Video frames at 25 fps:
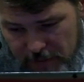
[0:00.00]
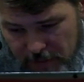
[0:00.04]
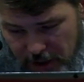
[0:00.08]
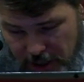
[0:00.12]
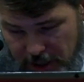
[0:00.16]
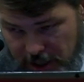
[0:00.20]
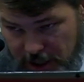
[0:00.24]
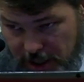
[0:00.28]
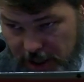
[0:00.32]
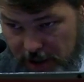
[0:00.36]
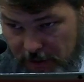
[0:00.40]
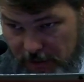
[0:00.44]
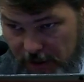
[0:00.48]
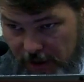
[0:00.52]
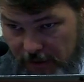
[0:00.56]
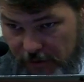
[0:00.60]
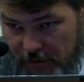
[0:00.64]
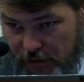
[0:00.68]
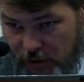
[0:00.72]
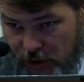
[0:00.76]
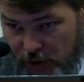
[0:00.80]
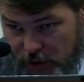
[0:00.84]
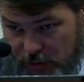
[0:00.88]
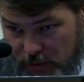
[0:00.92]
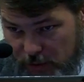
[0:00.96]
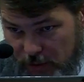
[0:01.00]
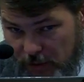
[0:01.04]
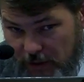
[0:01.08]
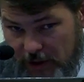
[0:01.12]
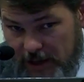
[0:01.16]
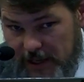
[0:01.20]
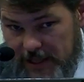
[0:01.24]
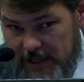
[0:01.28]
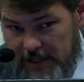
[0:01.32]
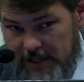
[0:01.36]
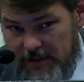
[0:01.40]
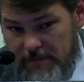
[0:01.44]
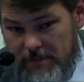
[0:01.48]
mentioned, my fourth
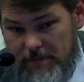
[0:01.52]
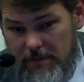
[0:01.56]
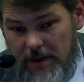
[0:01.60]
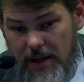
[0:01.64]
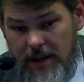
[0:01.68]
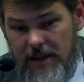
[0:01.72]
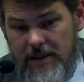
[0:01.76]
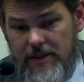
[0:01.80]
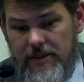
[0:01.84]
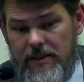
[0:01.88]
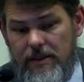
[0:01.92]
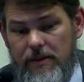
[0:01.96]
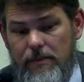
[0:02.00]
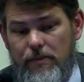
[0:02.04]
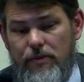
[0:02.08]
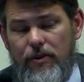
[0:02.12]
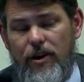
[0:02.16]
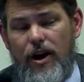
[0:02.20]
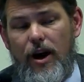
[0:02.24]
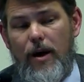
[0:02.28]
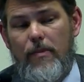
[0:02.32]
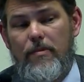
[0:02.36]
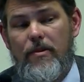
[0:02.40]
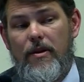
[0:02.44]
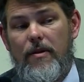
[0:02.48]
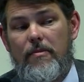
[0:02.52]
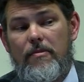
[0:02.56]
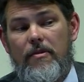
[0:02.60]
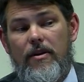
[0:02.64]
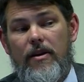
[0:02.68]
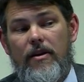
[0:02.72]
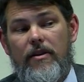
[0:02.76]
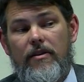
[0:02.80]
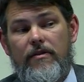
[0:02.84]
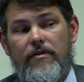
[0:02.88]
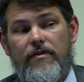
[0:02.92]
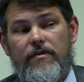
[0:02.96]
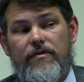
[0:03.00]
point is it makes the problem
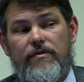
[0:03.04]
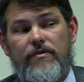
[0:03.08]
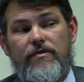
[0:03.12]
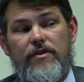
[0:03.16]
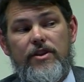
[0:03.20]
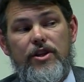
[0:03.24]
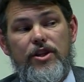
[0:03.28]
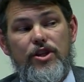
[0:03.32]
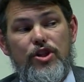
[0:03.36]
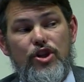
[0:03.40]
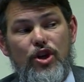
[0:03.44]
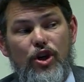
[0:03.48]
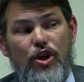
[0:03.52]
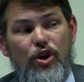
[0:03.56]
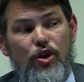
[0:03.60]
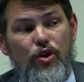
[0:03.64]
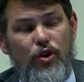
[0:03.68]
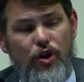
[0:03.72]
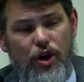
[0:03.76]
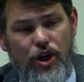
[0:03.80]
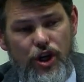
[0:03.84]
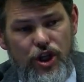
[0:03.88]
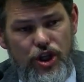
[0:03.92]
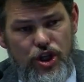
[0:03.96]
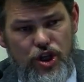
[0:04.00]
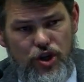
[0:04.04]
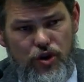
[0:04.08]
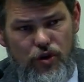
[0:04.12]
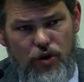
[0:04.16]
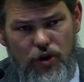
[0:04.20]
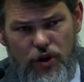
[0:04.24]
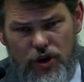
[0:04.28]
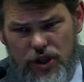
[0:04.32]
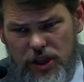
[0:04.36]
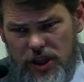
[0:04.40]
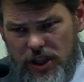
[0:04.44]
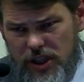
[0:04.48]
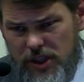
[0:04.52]
of internal
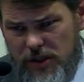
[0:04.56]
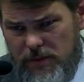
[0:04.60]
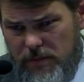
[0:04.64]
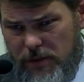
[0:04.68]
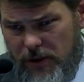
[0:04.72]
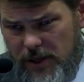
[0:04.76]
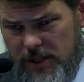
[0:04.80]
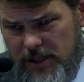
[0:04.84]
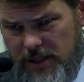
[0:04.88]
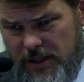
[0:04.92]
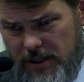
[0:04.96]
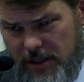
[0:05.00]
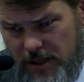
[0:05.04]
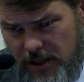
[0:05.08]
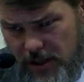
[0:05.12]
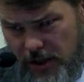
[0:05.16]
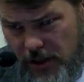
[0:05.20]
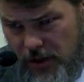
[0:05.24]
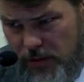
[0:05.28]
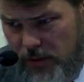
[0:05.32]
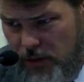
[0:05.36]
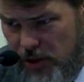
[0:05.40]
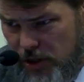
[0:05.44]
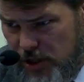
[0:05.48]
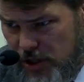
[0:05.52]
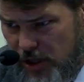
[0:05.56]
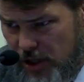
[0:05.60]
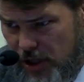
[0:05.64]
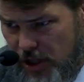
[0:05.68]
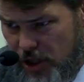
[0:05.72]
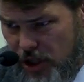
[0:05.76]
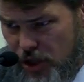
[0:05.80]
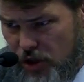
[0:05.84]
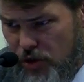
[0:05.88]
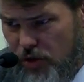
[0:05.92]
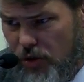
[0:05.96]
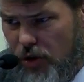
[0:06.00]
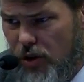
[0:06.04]
controls explicit. In other words, the
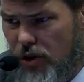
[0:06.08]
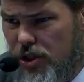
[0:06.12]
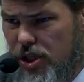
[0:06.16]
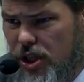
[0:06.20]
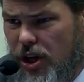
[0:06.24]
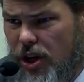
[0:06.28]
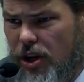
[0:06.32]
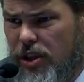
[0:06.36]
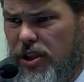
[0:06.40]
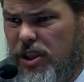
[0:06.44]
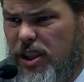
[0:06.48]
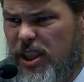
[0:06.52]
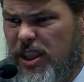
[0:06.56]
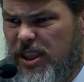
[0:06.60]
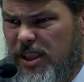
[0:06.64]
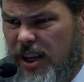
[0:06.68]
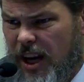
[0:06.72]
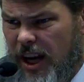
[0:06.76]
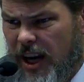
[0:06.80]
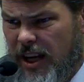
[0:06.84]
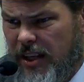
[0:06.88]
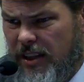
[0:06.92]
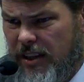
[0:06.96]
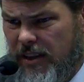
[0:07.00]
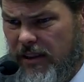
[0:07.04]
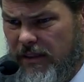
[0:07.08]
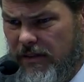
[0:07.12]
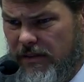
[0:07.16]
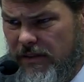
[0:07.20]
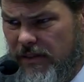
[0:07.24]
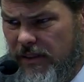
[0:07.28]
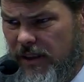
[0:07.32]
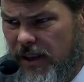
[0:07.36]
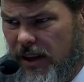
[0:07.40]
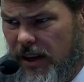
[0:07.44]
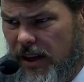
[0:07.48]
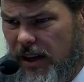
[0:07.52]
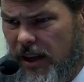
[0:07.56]
controls aren't
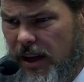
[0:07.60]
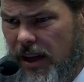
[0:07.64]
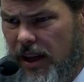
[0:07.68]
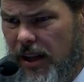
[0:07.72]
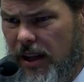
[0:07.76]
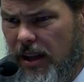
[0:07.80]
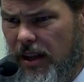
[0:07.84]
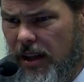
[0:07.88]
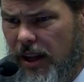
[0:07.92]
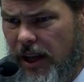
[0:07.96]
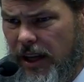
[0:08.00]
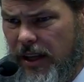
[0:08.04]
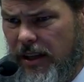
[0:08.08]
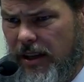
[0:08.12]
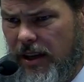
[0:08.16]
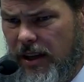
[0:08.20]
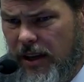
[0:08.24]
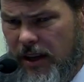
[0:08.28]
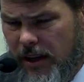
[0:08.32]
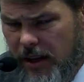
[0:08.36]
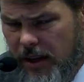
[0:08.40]
deductive. Like